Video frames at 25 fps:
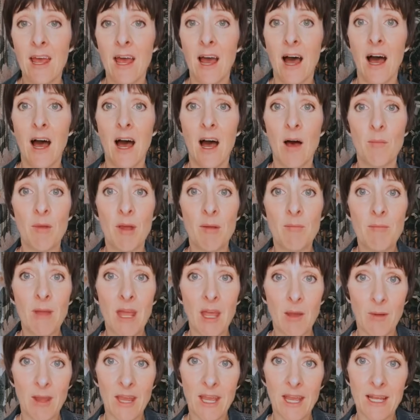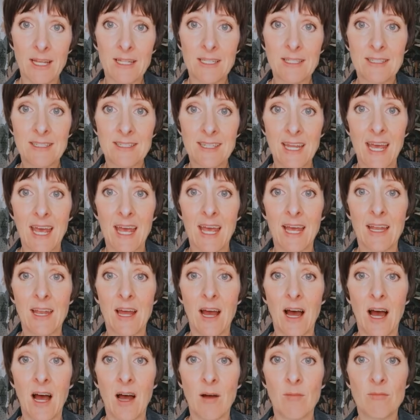Um, and maybe
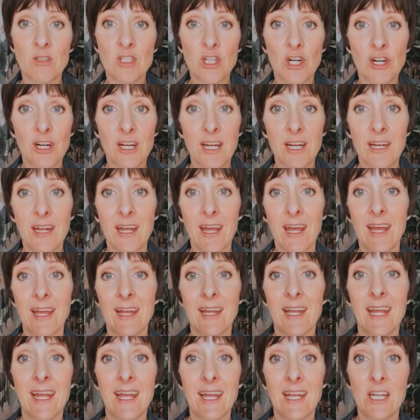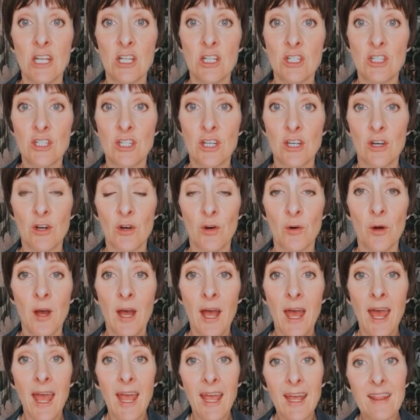instead um, turning it into,
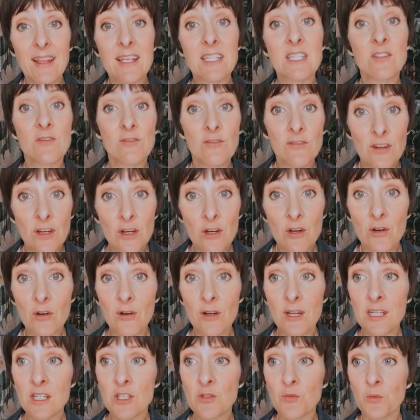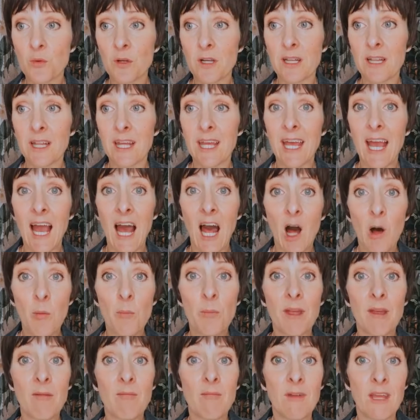hey, this food is really
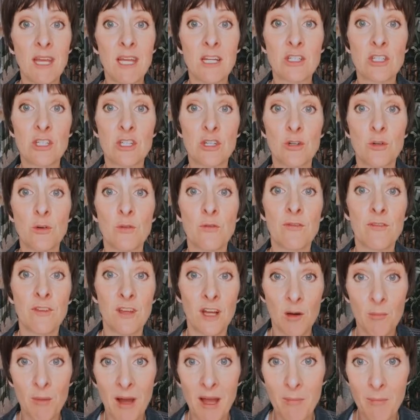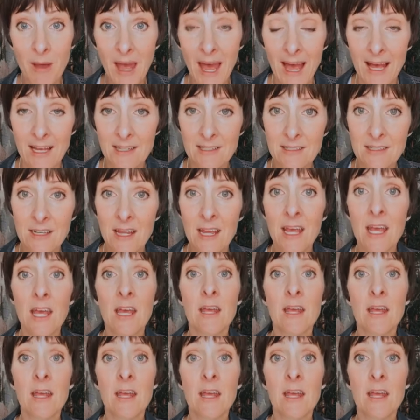helping me to feel my best.